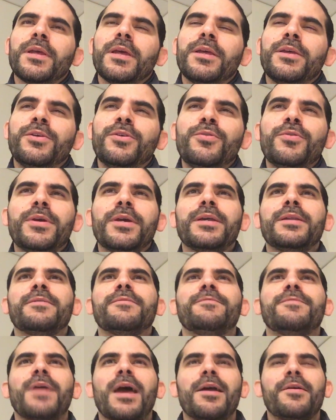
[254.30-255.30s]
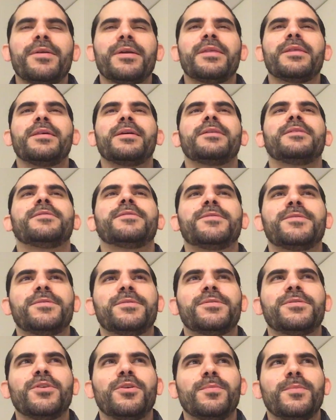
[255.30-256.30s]
you can vary things
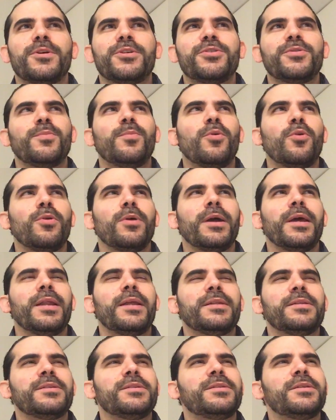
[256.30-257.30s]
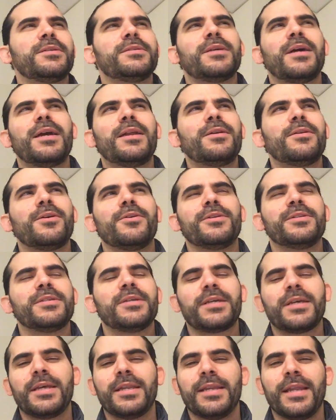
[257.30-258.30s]
so much more, and it's just, I don't know, it's
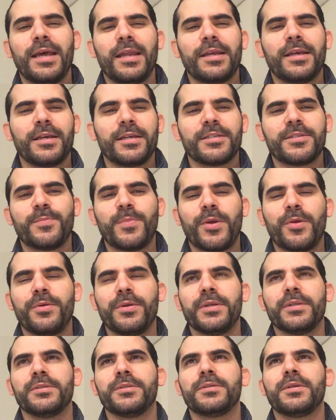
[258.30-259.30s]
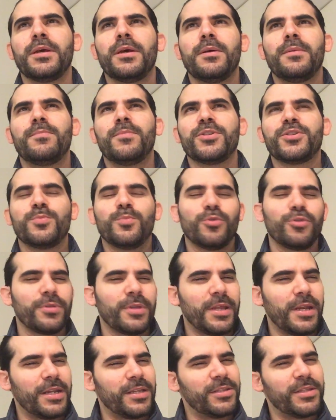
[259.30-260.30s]
a kinetic experience much more
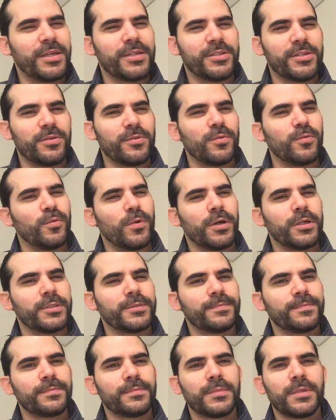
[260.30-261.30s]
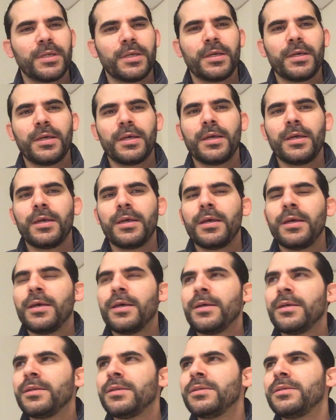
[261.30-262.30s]
than a digital one.
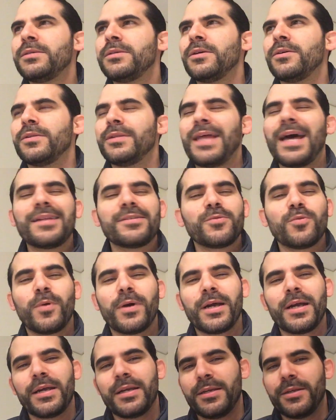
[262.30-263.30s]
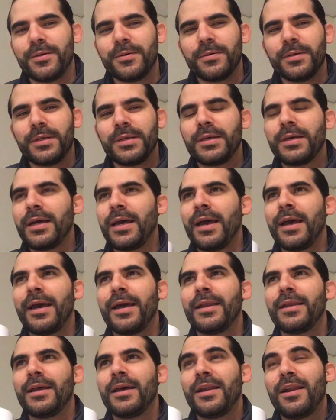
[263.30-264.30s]
So that's why I do it,
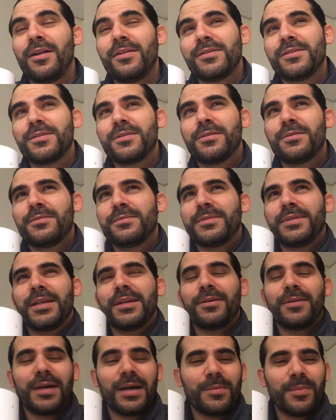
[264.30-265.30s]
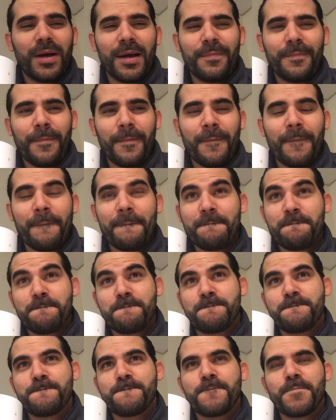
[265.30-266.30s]
and also, I'm
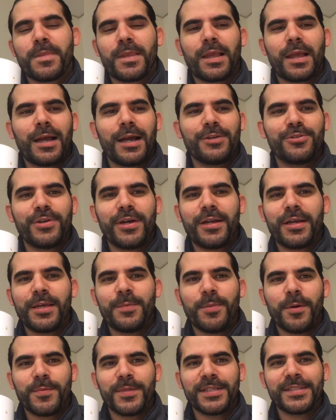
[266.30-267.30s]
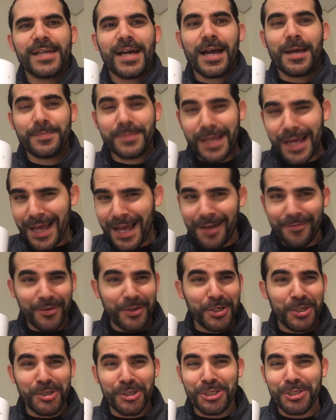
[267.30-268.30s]
trying to keep up the times. I have a
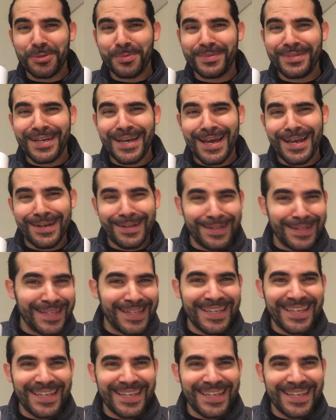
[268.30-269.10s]
YouTube channel.